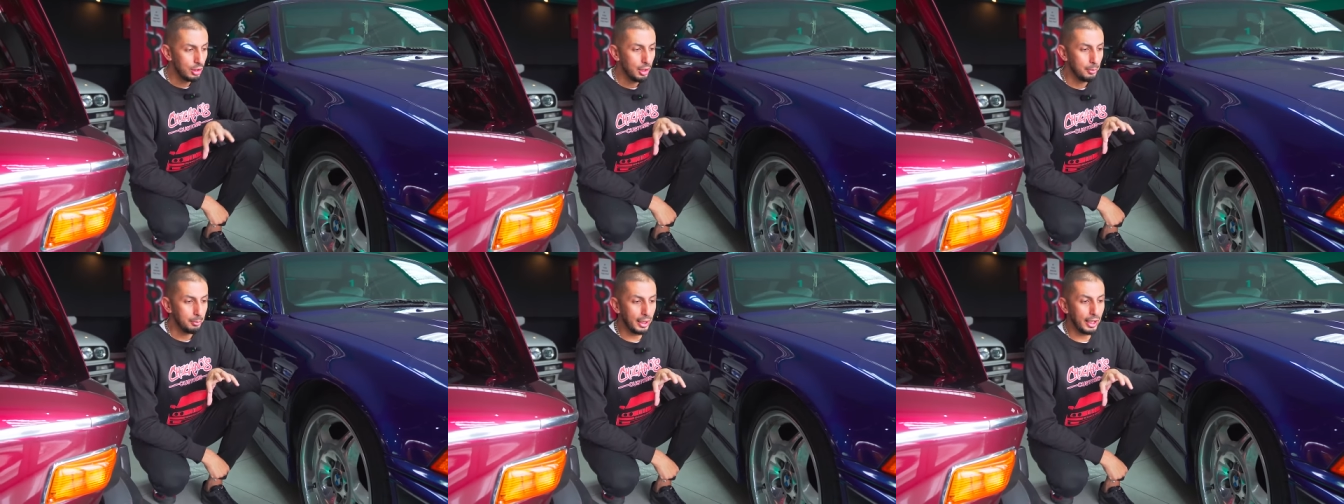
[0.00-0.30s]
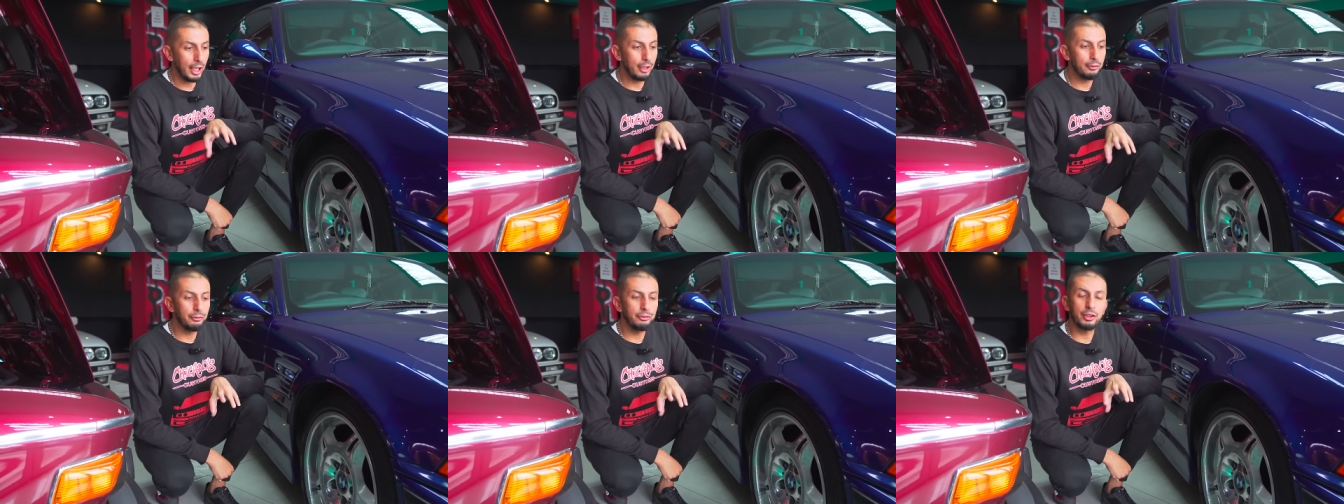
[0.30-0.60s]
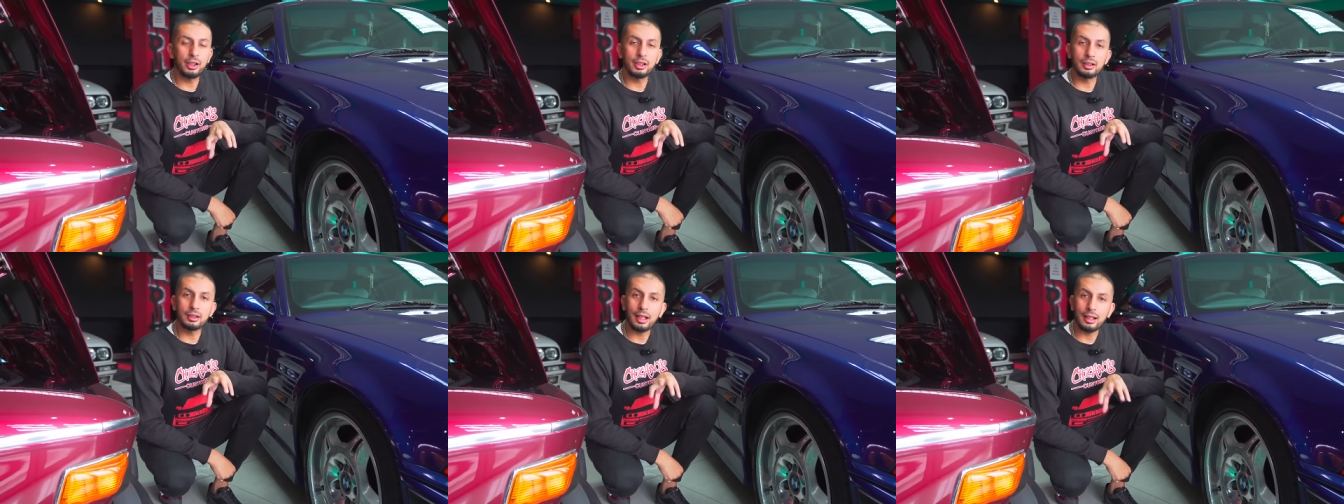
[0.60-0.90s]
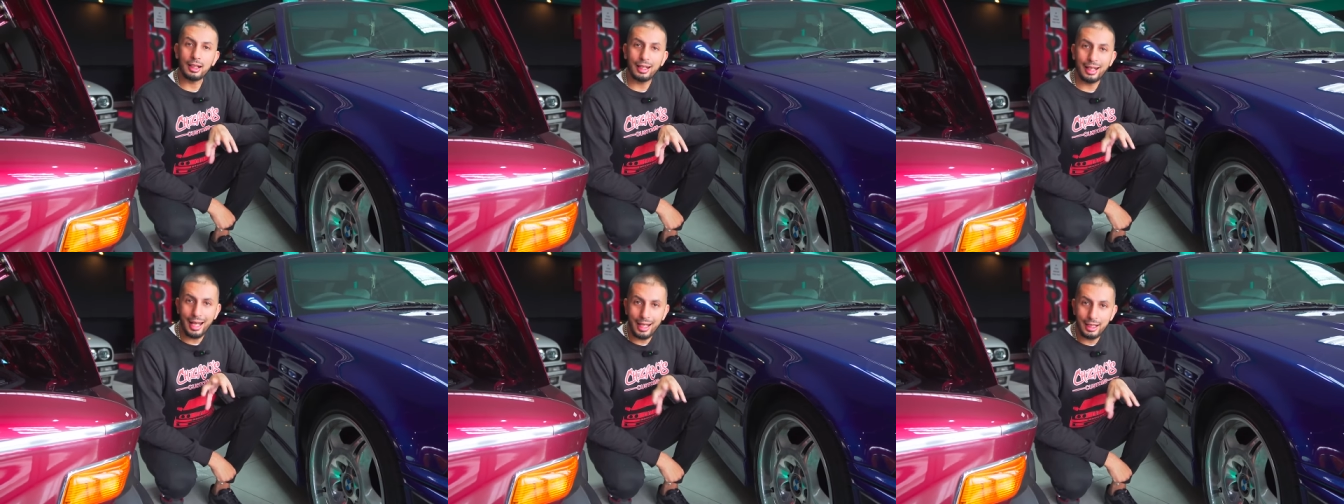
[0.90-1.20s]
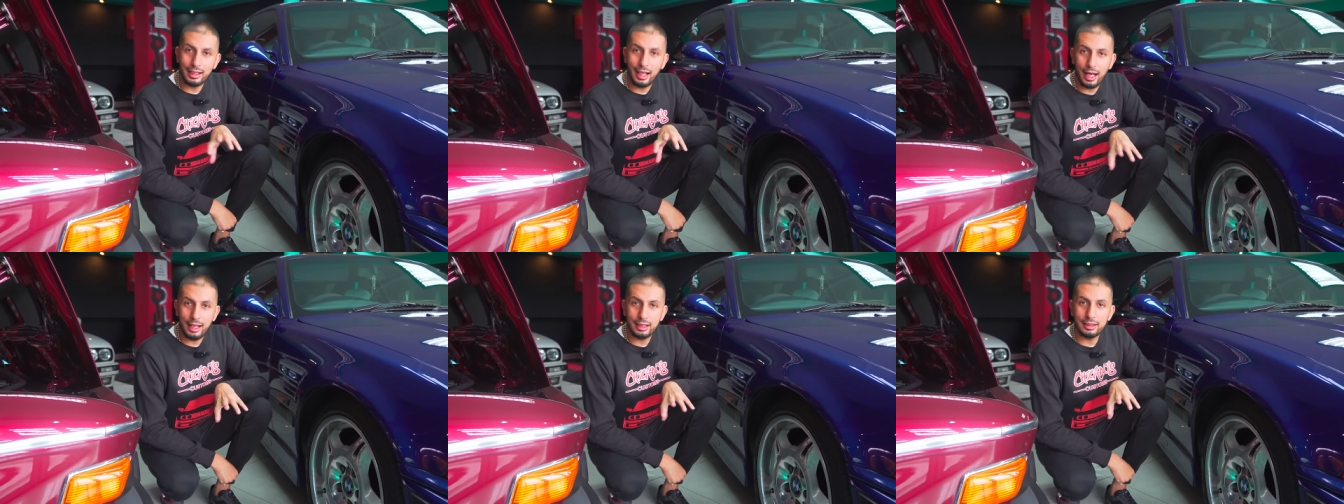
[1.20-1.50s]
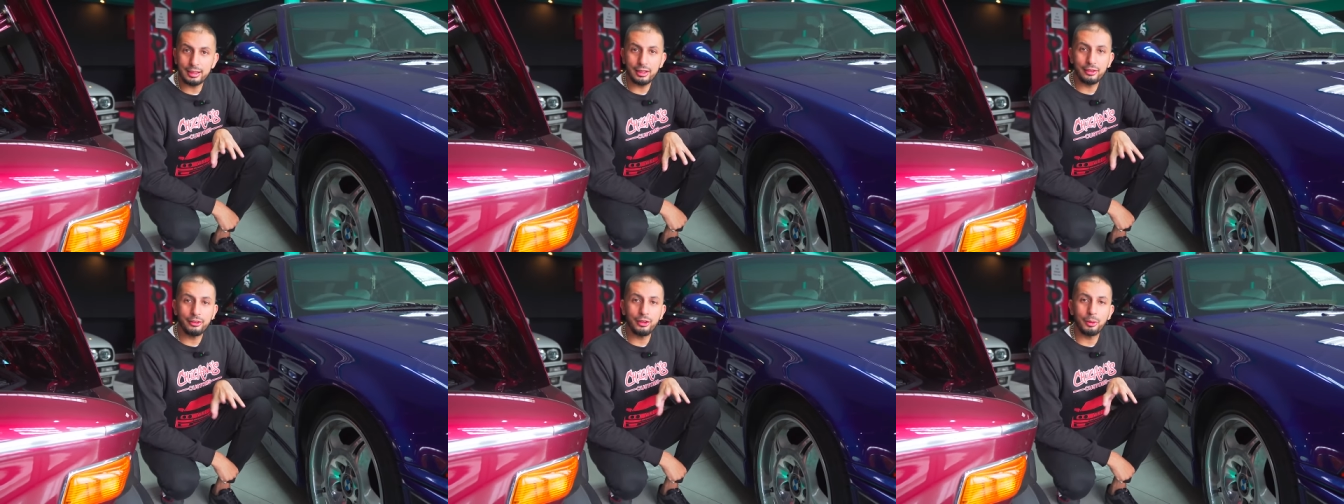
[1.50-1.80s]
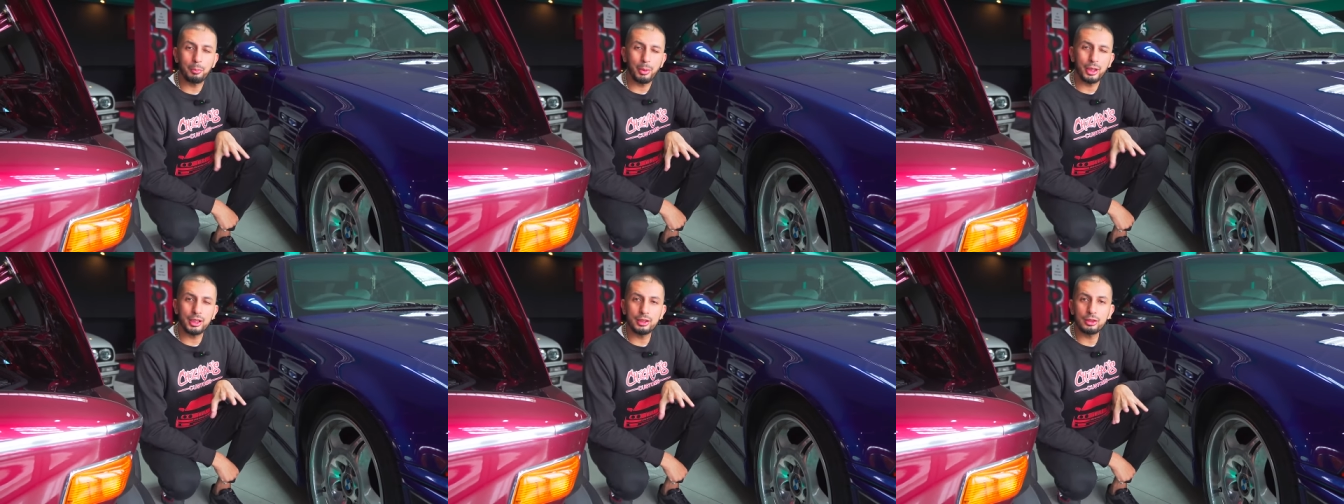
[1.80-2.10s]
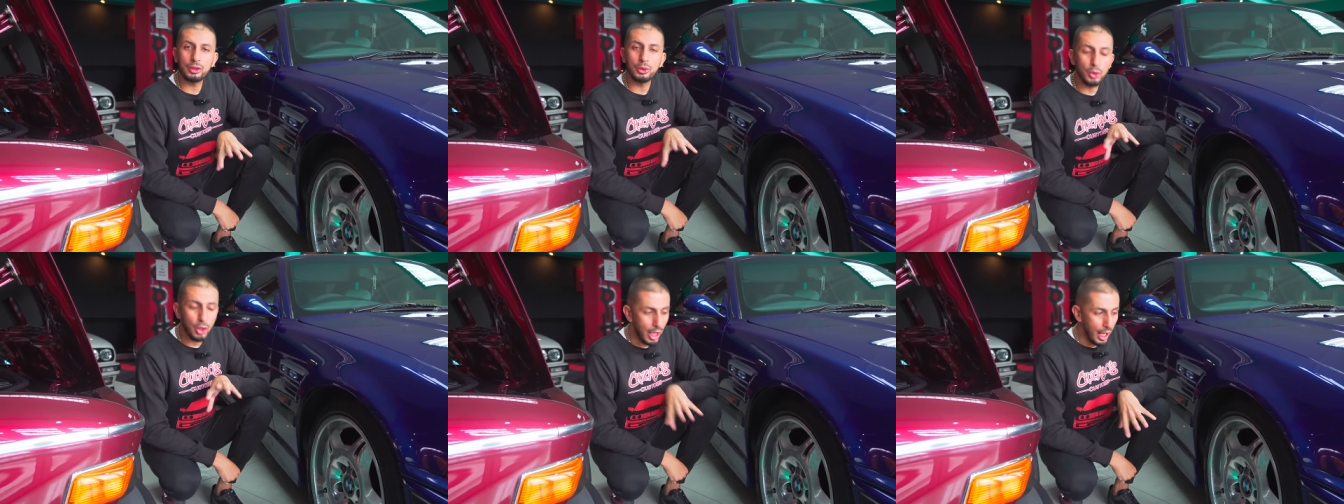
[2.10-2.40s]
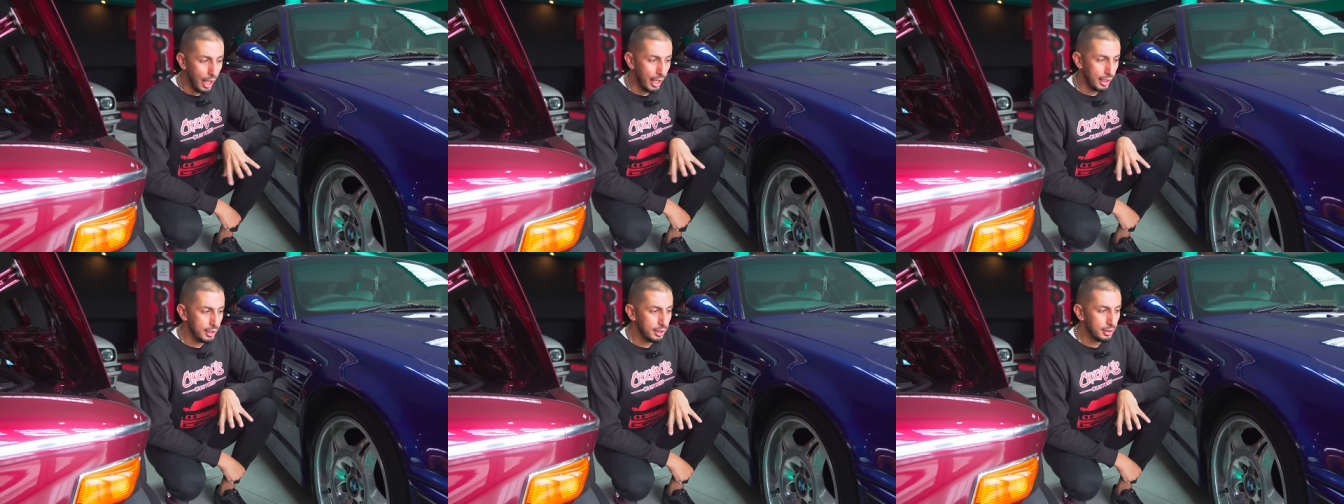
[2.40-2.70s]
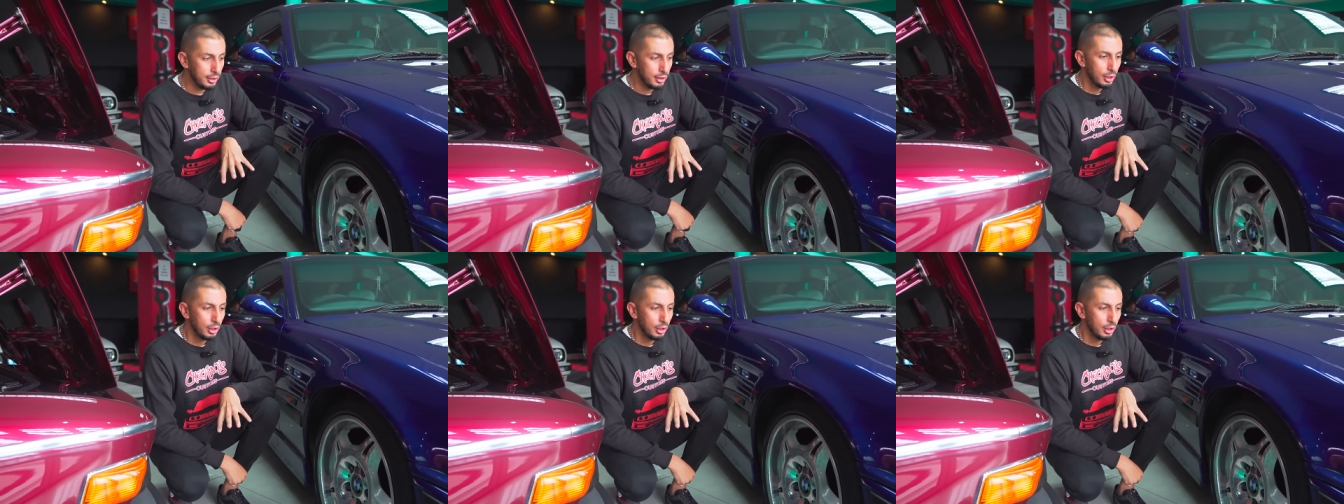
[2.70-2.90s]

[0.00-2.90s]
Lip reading: but I feel the ride height is a bit too high.